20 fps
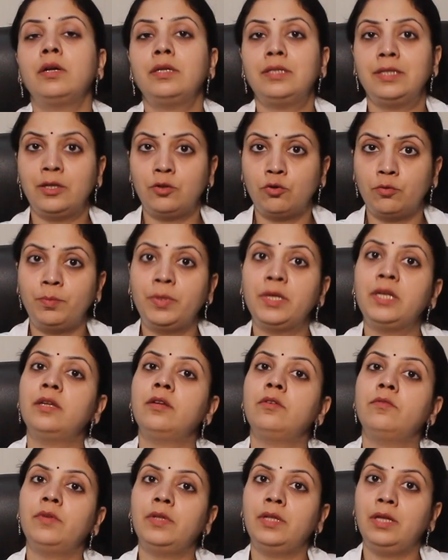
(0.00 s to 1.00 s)
take
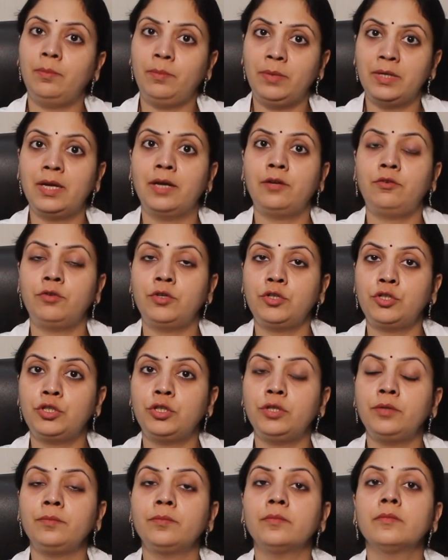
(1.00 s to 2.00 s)
opinion with their
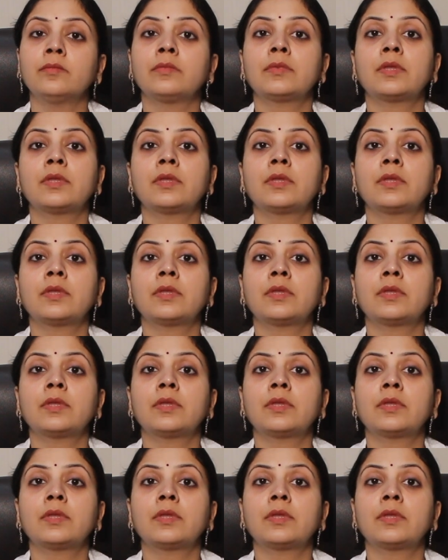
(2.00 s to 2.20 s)
pediatrician.